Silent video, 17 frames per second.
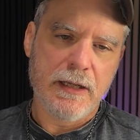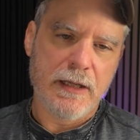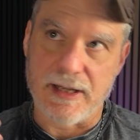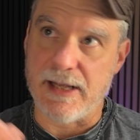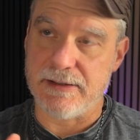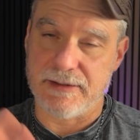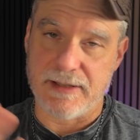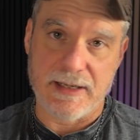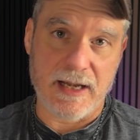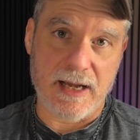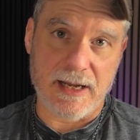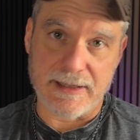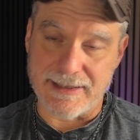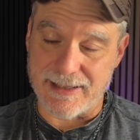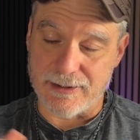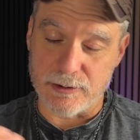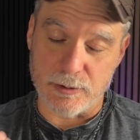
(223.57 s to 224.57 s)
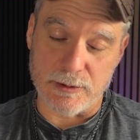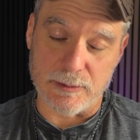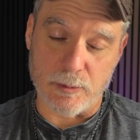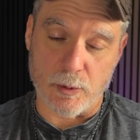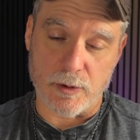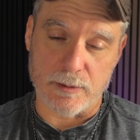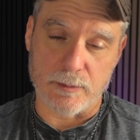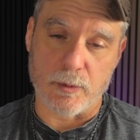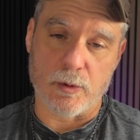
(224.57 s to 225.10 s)
has AI now doing
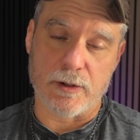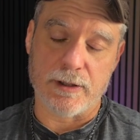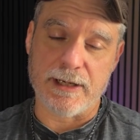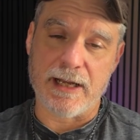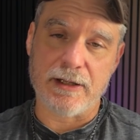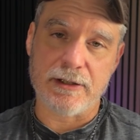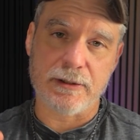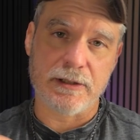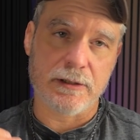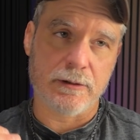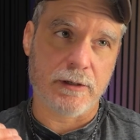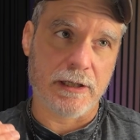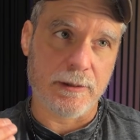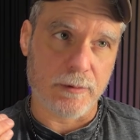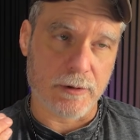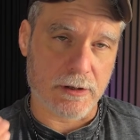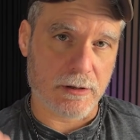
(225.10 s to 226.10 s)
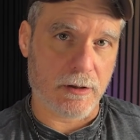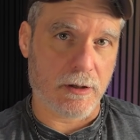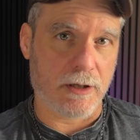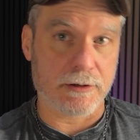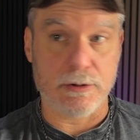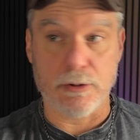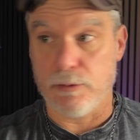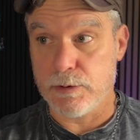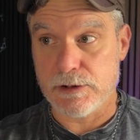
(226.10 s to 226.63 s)
more and more. Now they're integrating with
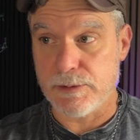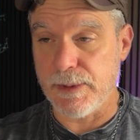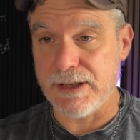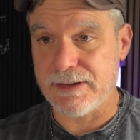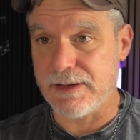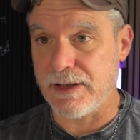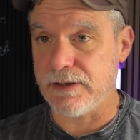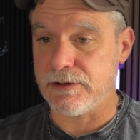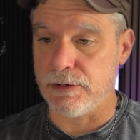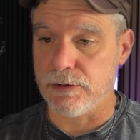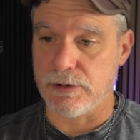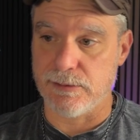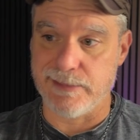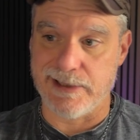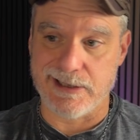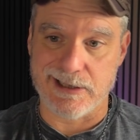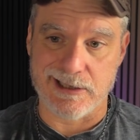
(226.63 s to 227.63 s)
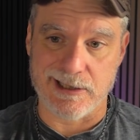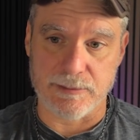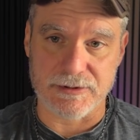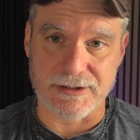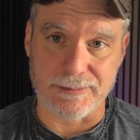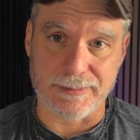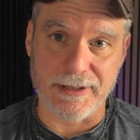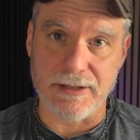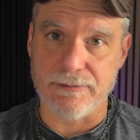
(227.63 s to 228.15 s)
Cloud Code, which makes sense. You could make an
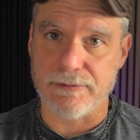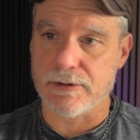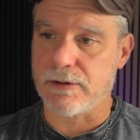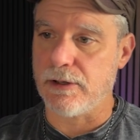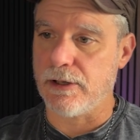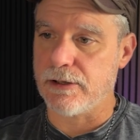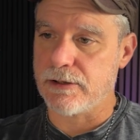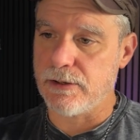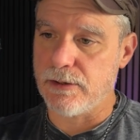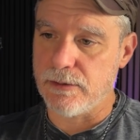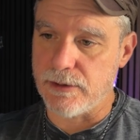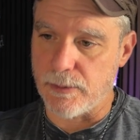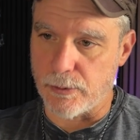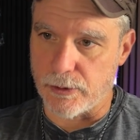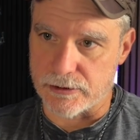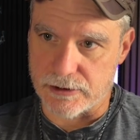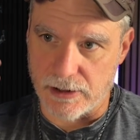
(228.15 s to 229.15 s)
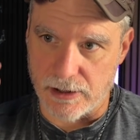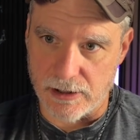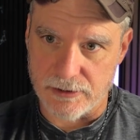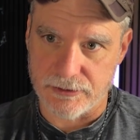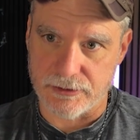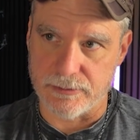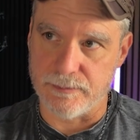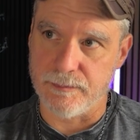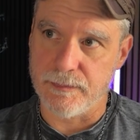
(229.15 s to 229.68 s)
MCP for Cloud Code that works
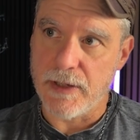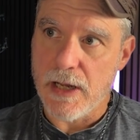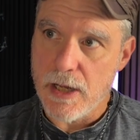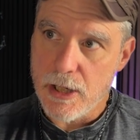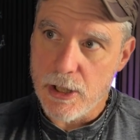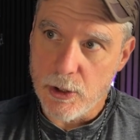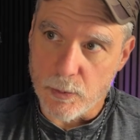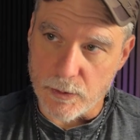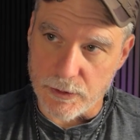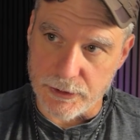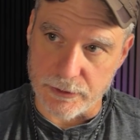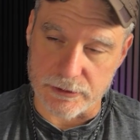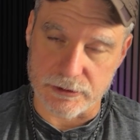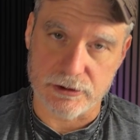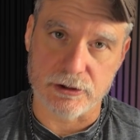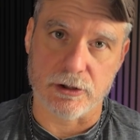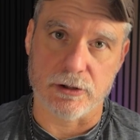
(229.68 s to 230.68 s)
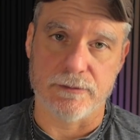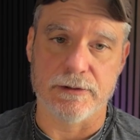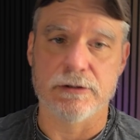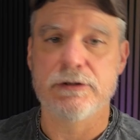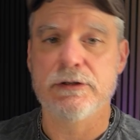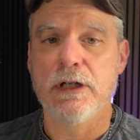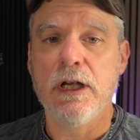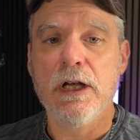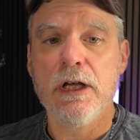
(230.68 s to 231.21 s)
awesome with your
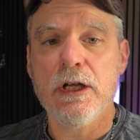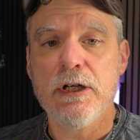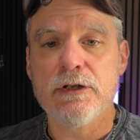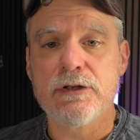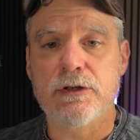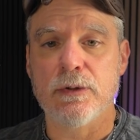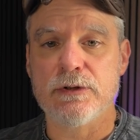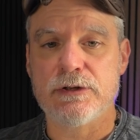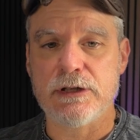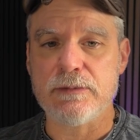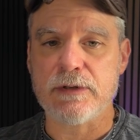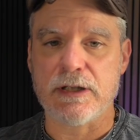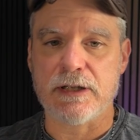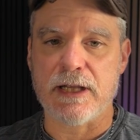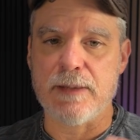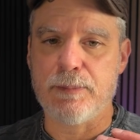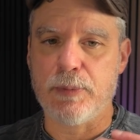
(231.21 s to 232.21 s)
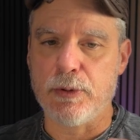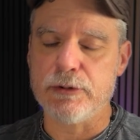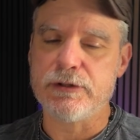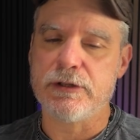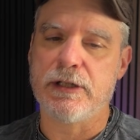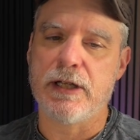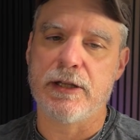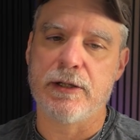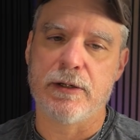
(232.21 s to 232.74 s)
service. So it seems like they pulled
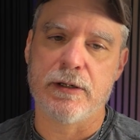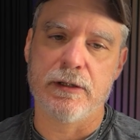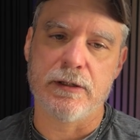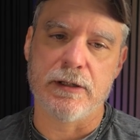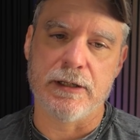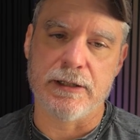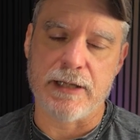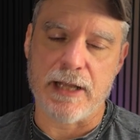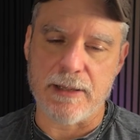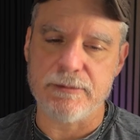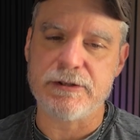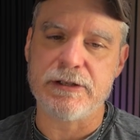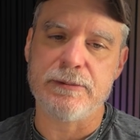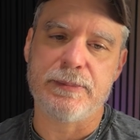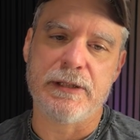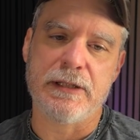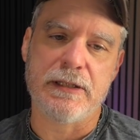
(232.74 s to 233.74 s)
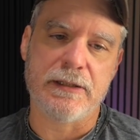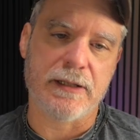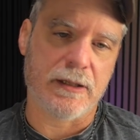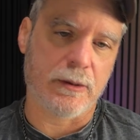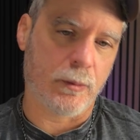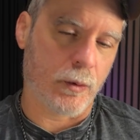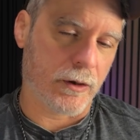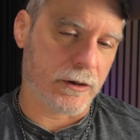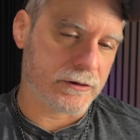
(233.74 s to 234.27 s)
together an MCP
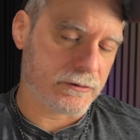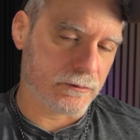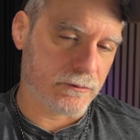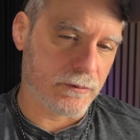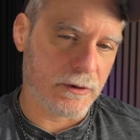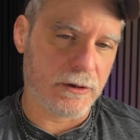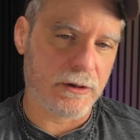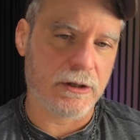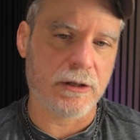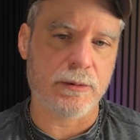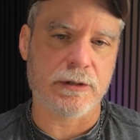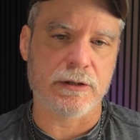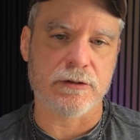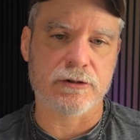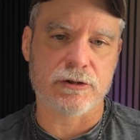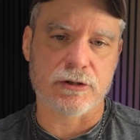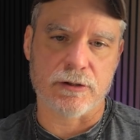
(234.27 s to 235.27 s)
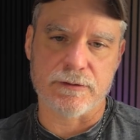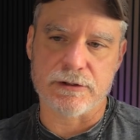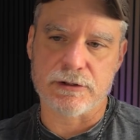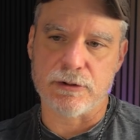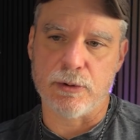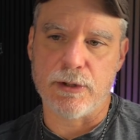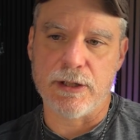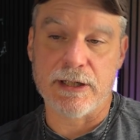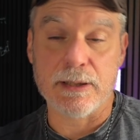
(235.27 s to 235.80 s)
that works really good with their service
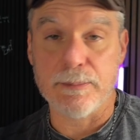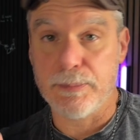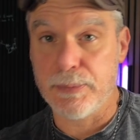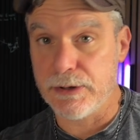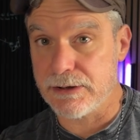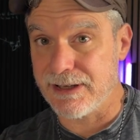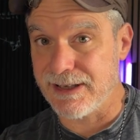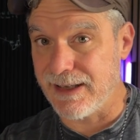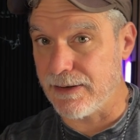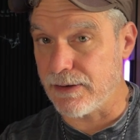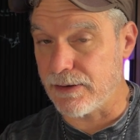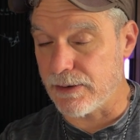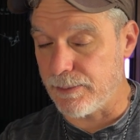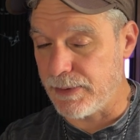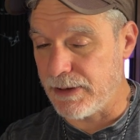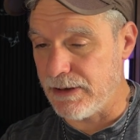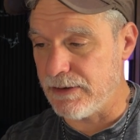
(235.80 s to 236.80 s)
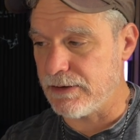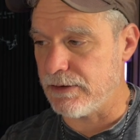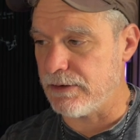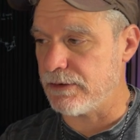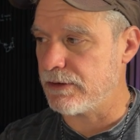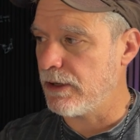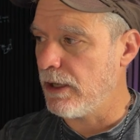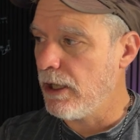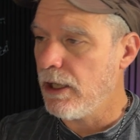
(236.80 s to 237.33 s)
so it can put together the
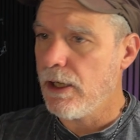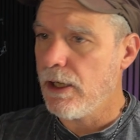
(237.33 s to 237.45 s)
pieces.